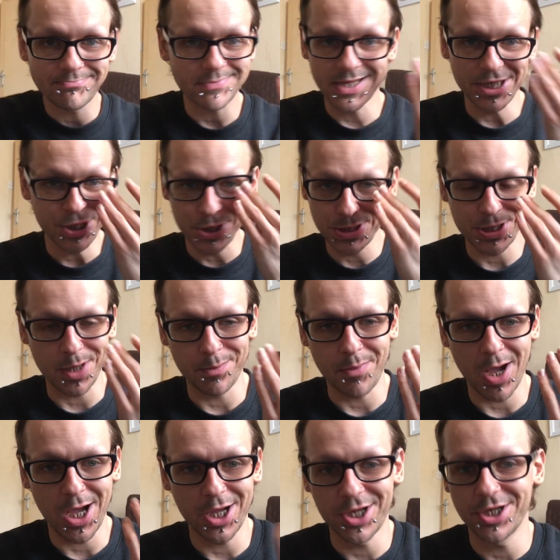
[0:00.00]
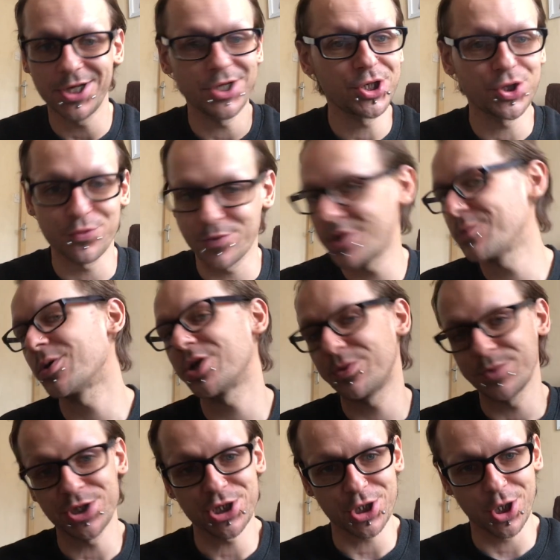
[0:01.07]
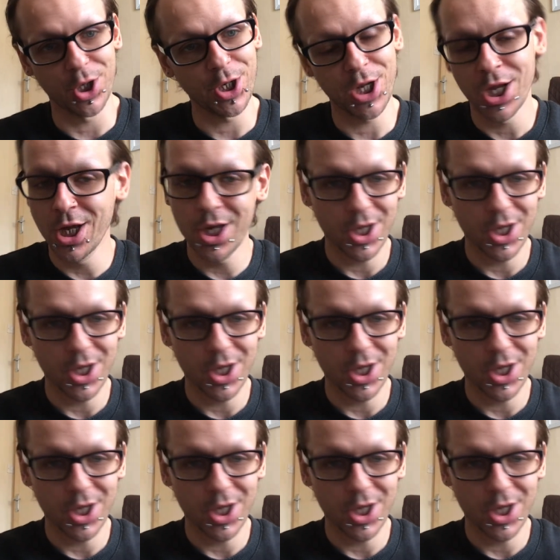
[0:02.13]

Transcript: It does not matter. You should read what you enjoy,